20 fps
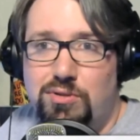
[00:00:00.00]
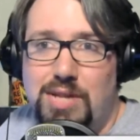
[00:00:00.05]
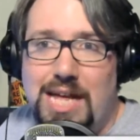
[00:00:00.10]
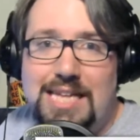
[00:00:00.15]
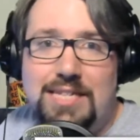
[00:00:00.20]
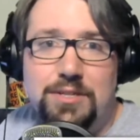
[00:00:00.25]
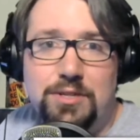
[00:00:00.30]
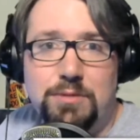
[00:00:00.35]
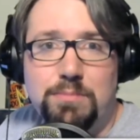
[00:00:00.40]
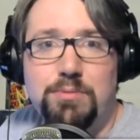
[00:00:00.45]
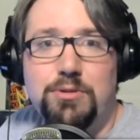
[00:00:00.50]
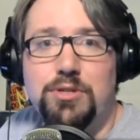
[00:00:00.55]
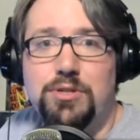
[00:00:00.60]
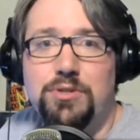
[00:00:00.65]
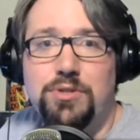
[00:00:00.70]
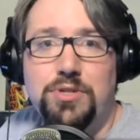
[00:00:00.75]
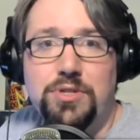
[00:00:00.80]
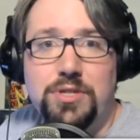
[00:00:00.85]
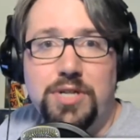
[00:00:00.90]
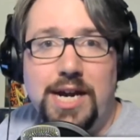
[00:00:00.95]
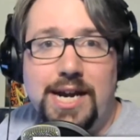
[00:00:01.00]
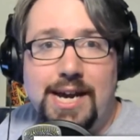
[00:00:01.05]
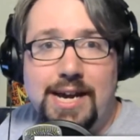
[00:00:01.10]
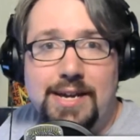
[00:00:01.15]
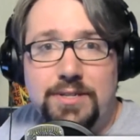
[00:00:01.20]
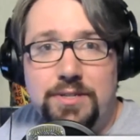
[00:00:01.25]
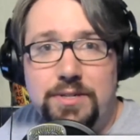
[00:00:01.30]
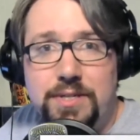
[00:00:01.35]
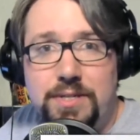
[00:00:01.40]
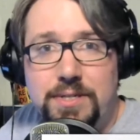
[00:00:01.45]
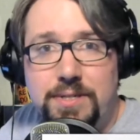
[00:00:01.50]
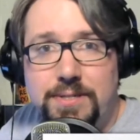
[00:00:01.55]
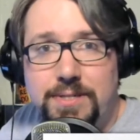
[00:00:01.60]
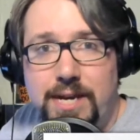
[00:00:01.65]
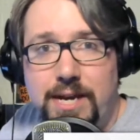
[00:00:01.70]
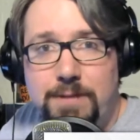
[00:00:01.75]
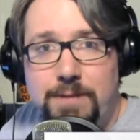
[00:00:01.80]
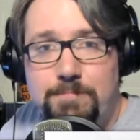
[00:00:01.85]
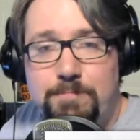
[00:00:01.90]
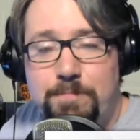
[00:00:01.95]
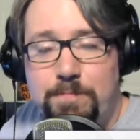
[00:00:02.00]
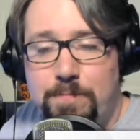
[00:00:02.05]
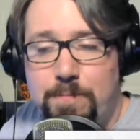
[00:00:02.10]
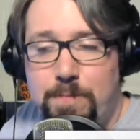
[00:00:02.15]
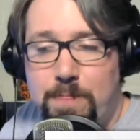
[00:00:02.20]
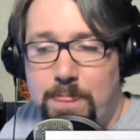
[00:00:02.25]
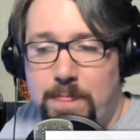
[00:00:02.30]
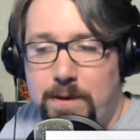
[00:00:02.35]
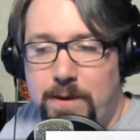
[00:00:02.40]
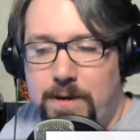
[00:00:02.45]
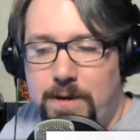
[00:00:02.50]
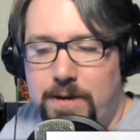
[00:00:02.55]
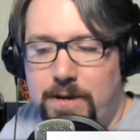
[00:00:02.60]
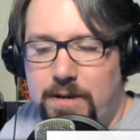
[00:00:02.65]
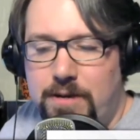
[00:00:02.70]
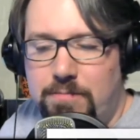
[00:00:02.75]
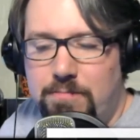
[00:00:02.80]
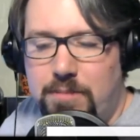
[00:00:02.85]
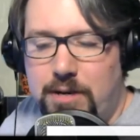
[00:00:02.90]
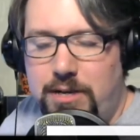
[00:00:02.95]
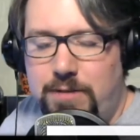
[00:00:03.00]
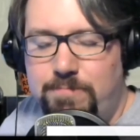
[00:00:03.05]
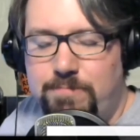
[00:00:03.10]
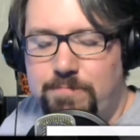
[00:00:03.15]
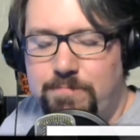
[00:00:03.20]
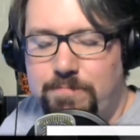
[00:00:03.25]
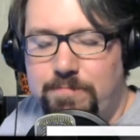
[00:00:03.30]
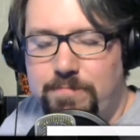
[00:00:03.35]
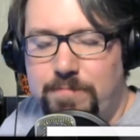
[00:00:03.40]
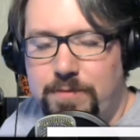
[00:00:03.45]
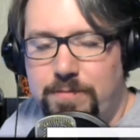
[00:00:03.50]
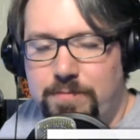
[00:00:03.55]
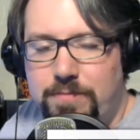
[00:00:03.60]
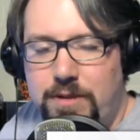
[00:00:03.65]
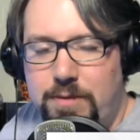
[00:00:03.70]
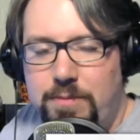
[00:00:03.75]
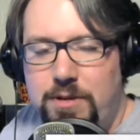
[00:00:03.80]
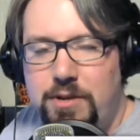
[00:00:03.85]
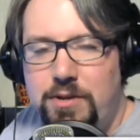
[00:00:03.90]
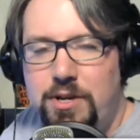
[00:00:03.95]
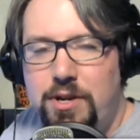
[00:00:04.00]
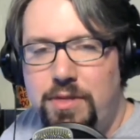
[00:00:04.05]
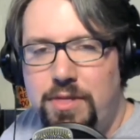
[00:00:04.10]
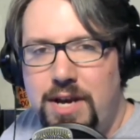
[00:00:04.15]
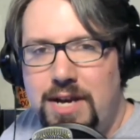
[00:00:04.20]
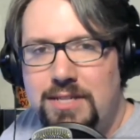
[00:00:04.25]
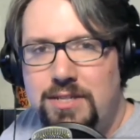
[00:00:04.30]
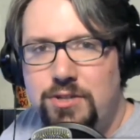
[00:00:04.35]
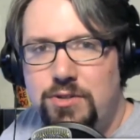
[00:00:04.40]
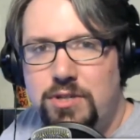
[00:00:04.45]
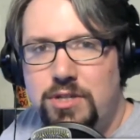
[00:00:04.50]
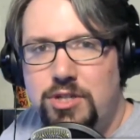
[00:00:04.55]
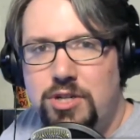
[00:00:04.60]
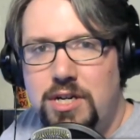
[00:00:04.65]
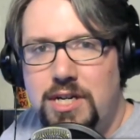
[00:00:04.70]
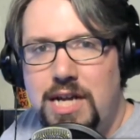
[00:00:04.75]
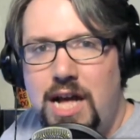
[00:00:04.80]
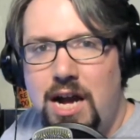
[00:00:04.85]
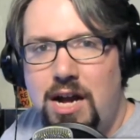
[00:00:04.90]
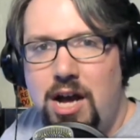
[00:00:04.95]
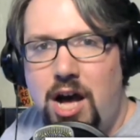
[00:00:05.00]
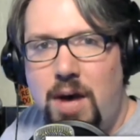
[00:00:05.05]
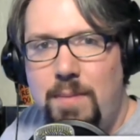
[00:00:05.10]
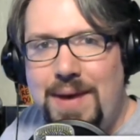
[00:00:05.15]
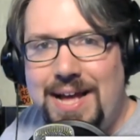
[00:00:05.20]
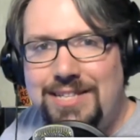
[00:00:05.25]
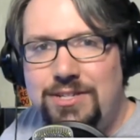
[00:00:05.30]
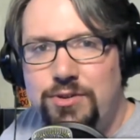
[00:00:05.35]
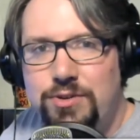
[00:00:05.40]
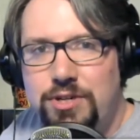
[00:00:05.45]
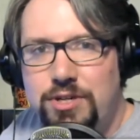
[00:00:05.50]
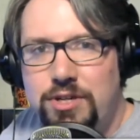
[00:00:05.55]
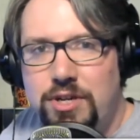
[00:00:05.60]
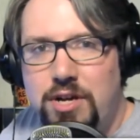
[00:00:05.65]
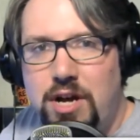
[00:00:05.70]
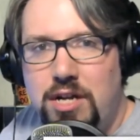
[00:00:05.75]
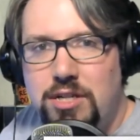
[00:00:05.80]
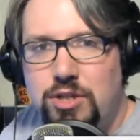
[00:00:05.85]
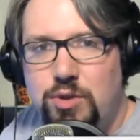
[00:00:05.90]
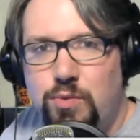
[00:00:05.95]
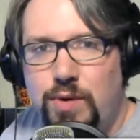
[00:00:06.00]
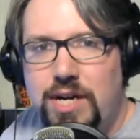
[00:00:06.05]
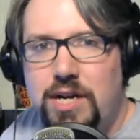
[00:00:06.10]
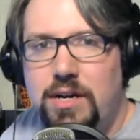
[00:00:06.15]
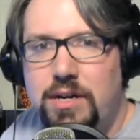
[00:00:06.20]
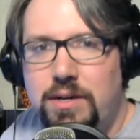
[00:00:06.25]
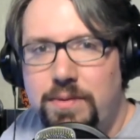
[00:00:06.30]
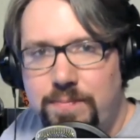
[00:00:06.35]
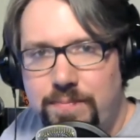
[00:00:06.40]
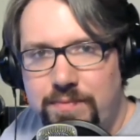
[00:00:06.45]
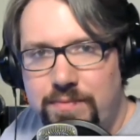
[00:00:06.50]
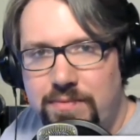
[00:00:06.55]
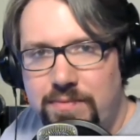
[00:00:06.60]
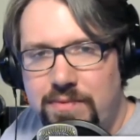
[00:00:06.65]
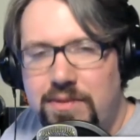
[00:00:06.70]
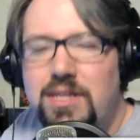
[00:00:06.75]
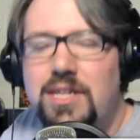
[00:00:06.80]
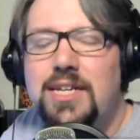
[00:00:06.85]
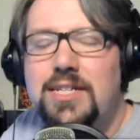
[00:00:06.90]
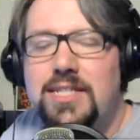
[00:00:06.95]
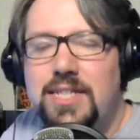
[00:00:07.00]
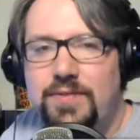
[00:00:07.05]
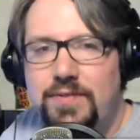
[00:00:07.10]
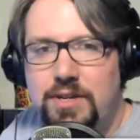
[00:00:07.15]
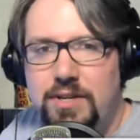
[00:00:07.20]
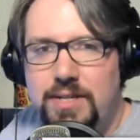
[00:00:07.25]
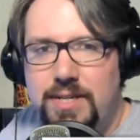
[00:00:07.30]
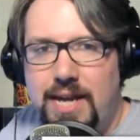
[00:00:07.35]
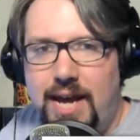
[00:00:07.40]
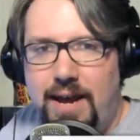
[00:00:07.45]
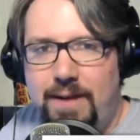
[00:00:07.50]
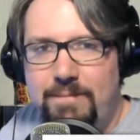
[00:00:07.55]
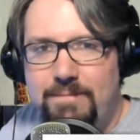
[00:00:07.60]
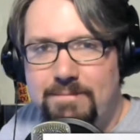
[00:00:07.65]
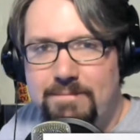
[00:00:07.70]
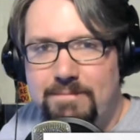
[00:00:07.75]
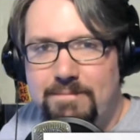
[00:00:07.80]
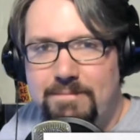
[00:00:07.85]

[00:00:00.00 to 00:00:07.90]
lesser producer, I guess you could say. But let me know your thoughts. Sorgatron.com, @Sorgatron on Twitter. Guys, have a good day.